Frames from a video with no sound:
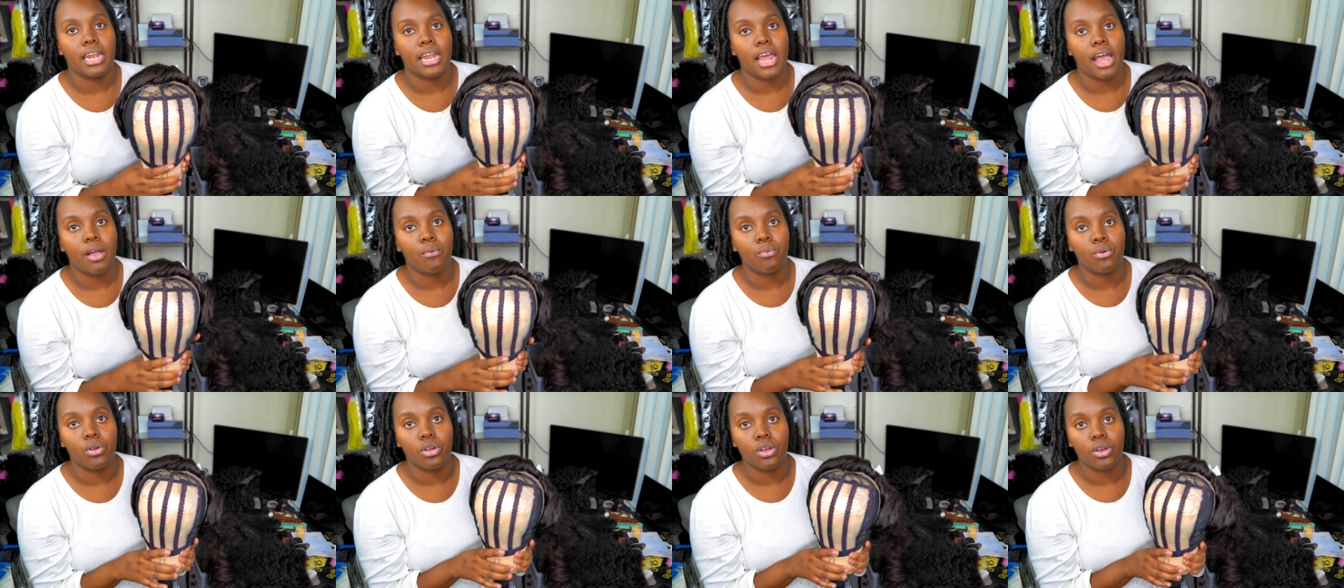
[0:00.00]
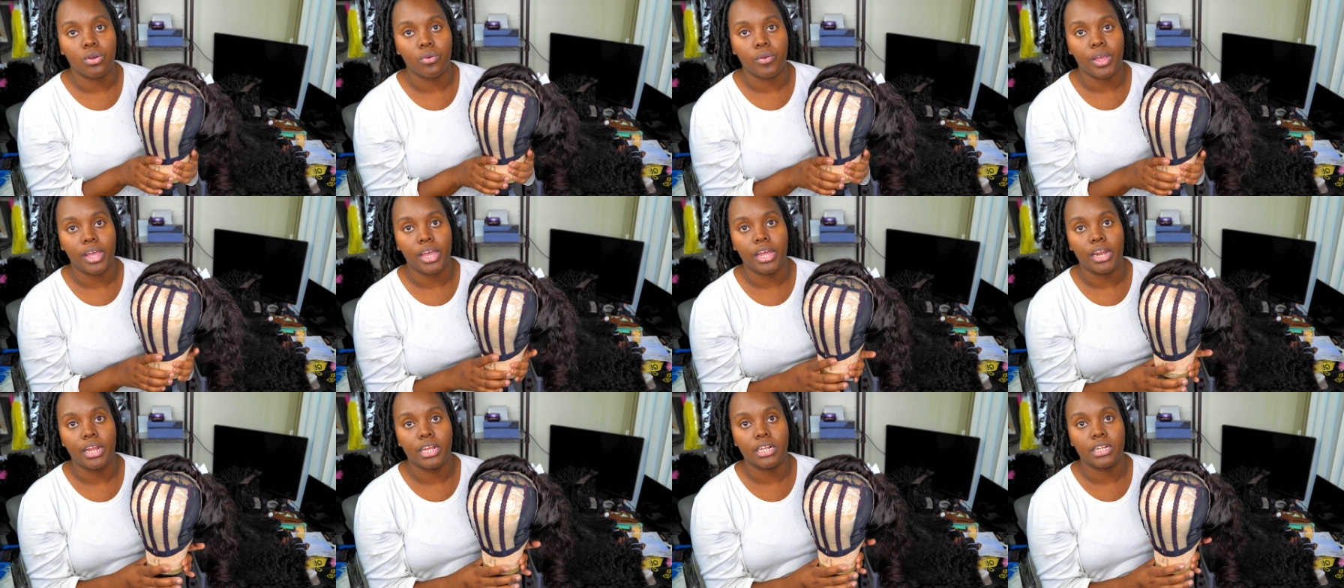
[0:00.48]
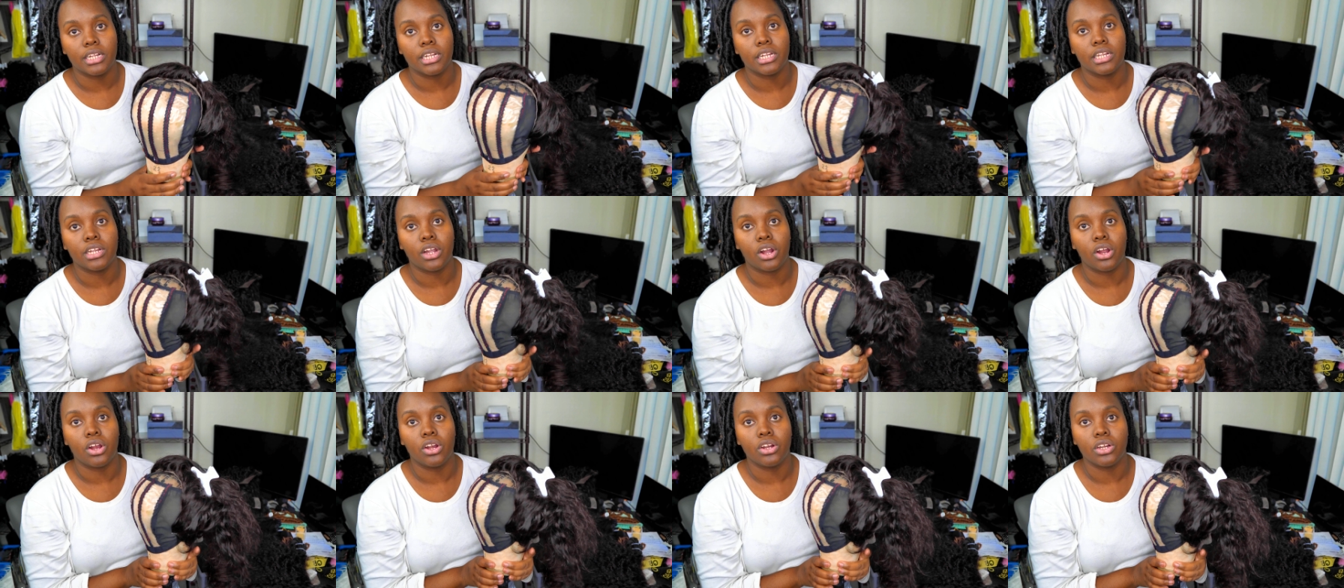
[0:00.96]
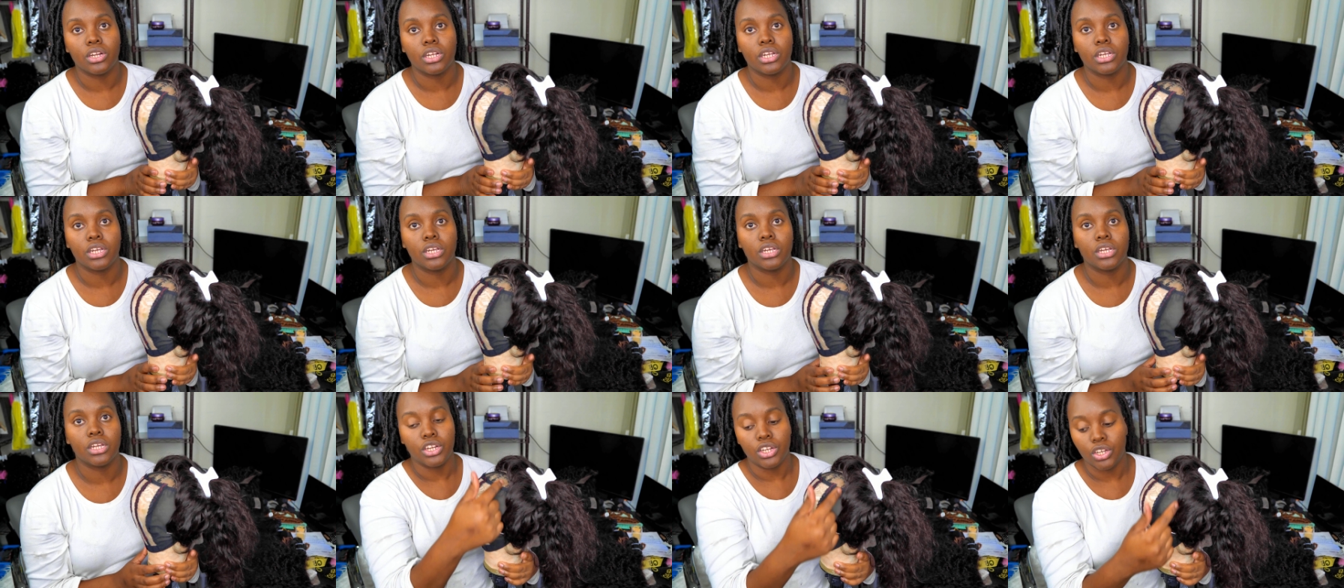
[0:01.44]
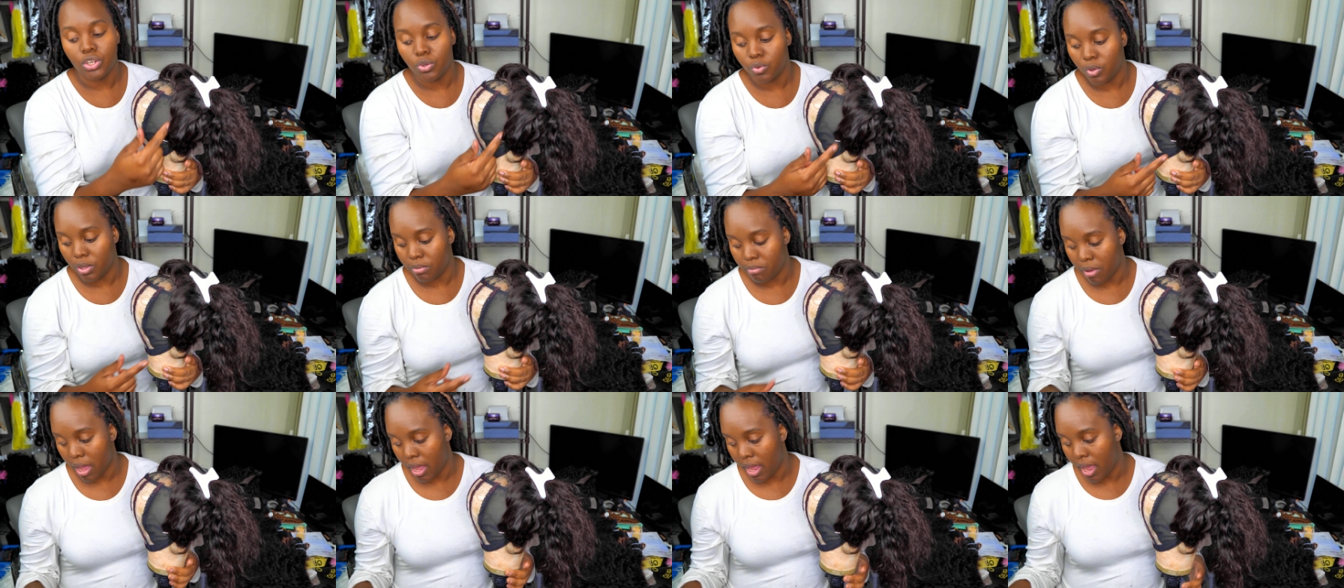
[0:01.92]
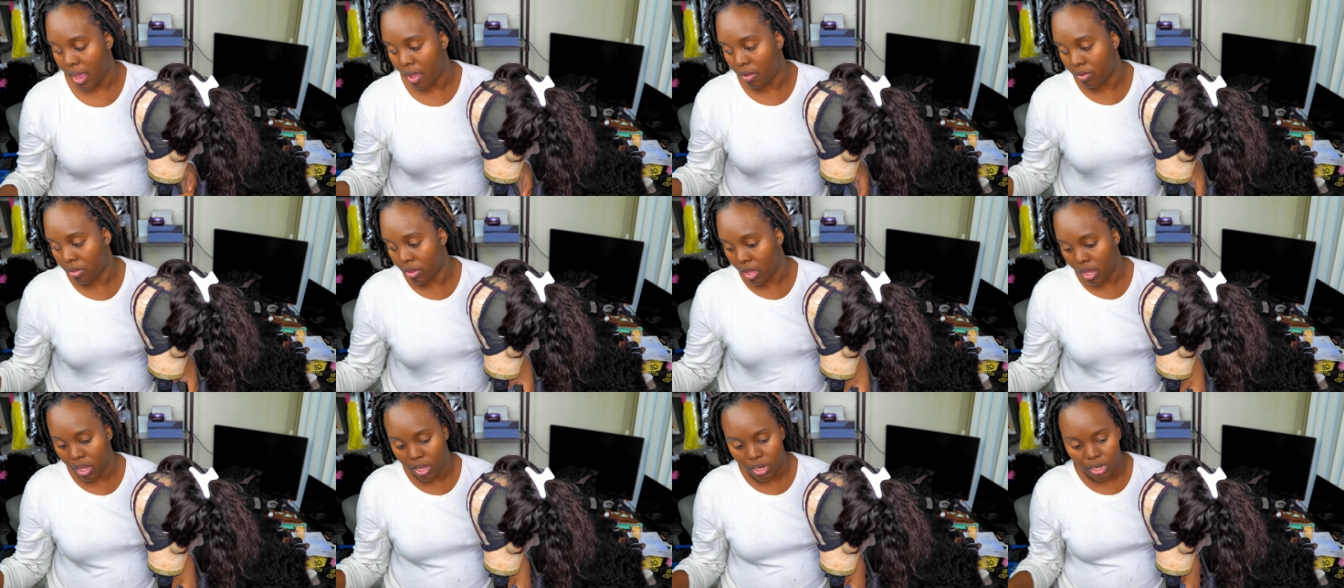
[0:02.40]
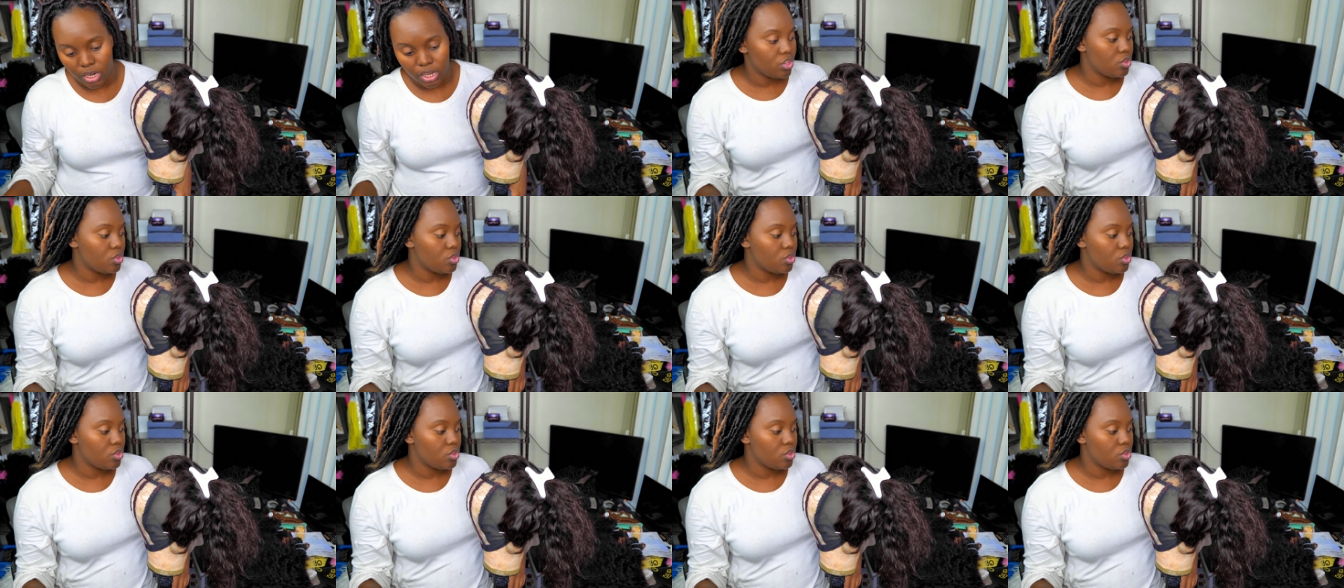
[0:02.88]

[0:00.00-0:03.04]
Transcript: I will go ahead and start doing my outline.